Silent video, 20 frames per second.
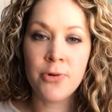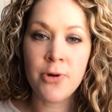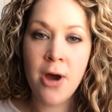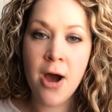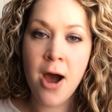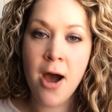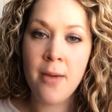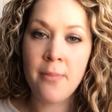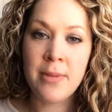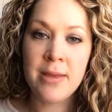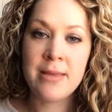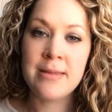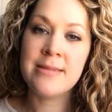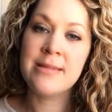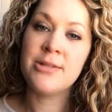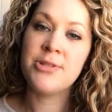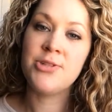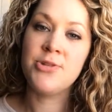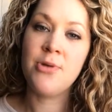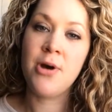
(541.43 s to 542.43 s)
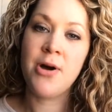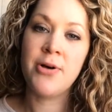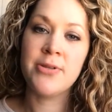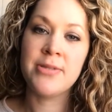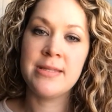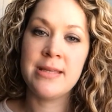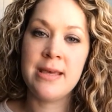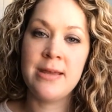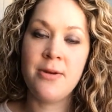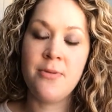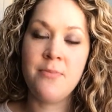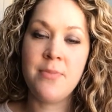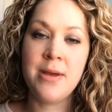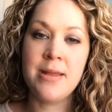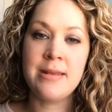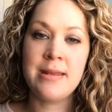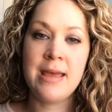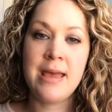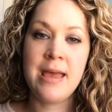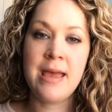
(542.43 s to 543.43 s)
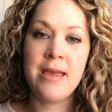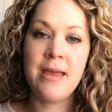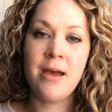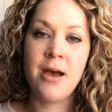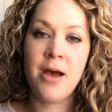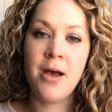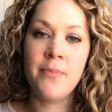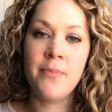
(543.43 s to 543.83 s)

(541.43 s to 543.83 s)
comments that you all said on Monday